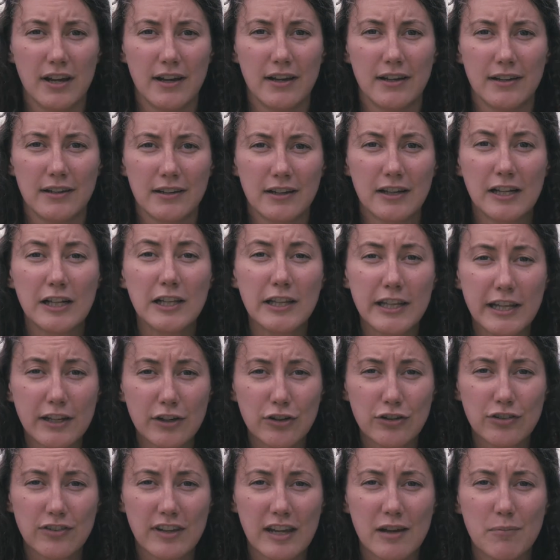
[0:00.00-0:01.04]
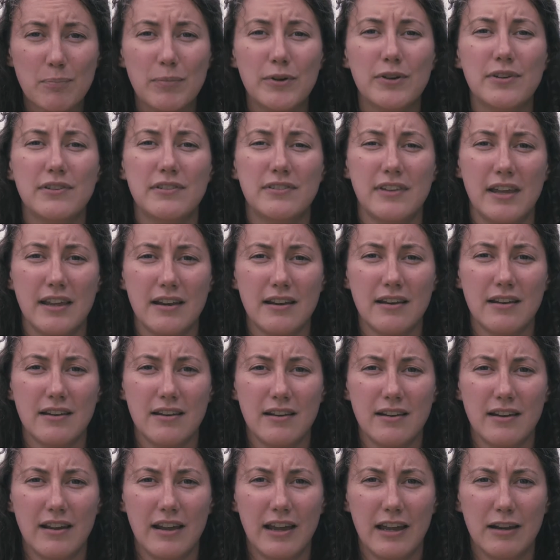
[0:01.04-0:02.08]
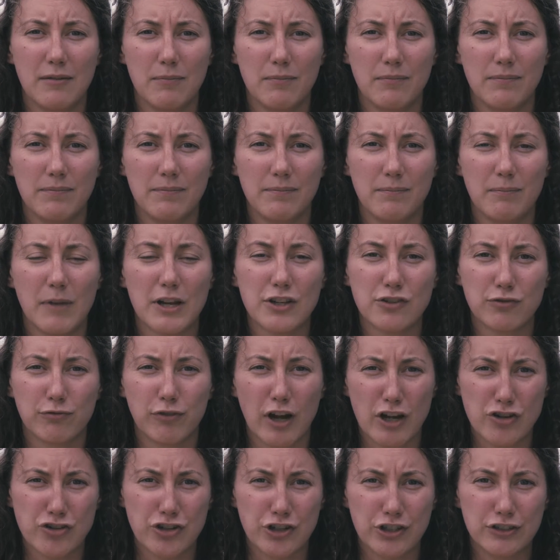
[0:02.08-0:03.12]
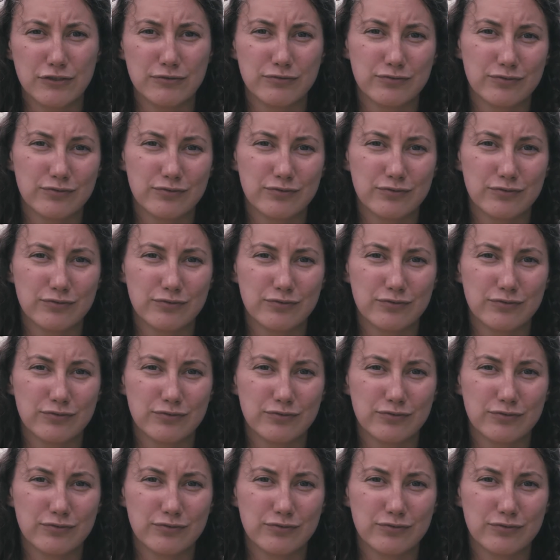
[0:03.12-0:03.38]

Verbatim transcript: uh, cleaner samples and, and much fresher.